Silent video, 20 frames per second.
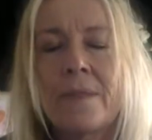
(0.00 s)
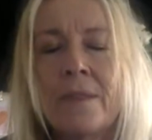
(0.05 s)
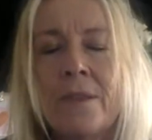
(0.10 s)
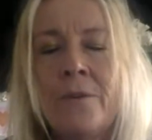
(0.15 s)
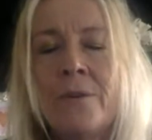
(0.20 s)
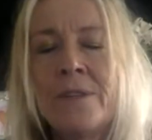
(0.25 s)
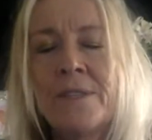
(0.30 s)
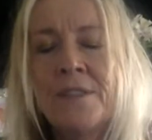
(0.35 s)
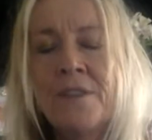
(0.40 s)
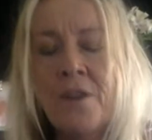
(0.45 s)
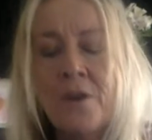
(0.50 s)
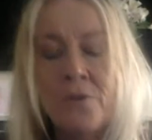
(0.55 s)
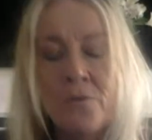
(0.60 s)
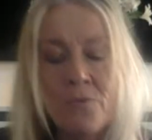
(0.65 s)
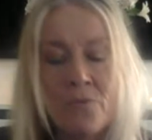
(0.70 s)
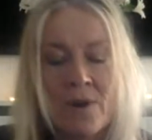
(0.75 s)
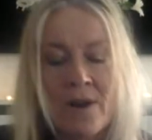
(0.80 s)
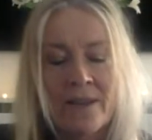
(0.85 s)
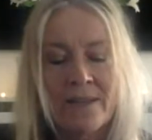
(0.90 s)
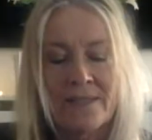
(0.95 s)
There is
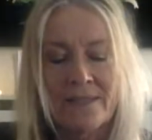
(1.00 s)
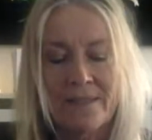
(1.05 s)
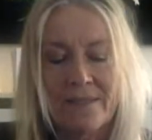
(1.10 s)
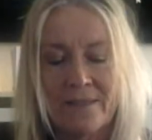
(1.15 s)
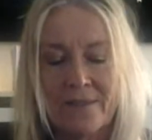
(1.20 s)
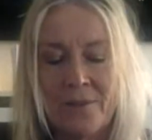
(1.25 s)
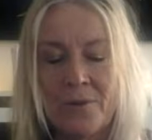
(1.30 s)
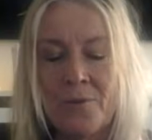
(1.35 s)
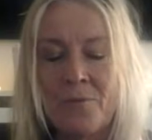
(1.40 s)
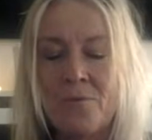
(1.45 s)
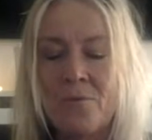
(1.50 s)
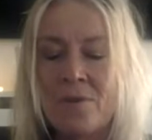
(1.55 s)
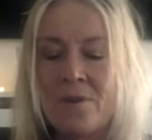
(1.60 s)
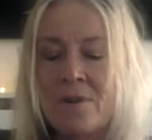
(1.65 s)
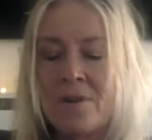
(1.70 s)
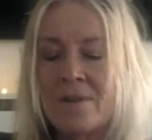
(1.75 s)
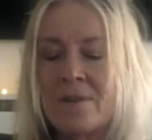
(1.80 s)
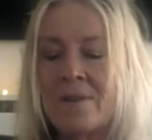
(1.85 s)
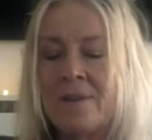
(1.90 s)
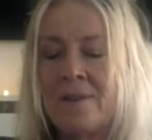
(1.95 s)
no right or
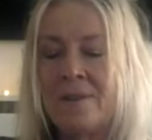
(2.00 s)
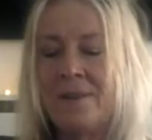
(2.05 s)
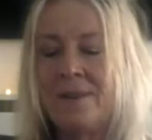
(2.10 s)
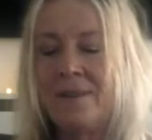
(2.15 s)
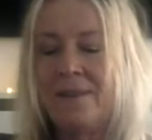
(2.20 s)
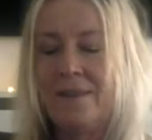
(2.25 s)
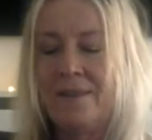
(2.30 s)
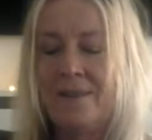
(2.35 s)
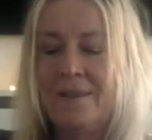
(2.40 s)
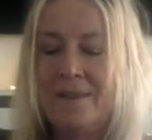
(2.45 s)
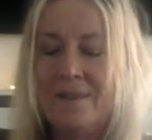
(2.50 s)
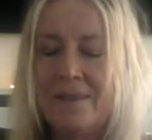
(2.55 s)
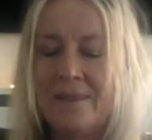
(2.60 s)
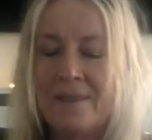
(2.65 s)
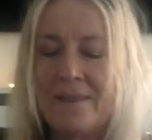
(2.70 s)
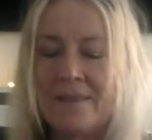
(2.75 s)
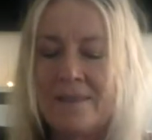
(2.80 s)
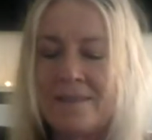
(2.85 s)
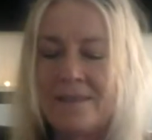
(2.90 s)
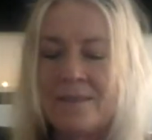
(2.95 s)
wrong
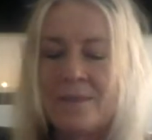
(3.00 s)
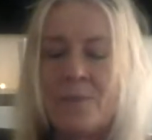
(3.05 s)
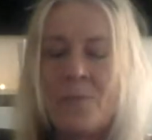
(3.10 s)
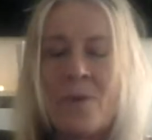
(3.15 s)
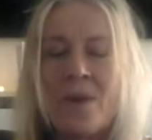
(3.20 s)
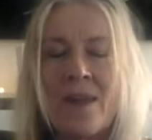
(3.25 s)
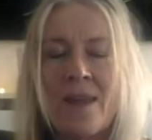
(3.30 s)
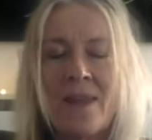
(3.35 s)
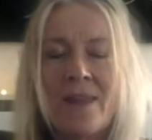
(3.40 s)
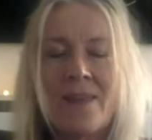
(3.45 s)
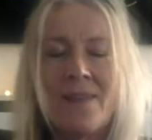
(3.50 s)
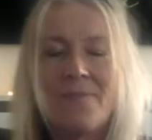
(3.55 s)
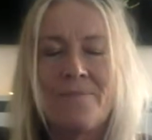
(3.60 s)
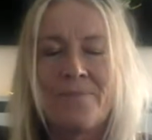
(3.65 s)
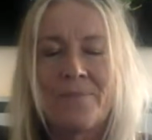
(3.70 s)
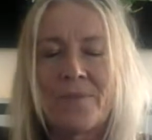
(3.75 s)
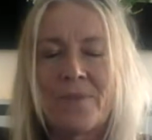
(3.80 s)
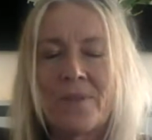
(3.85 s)
way.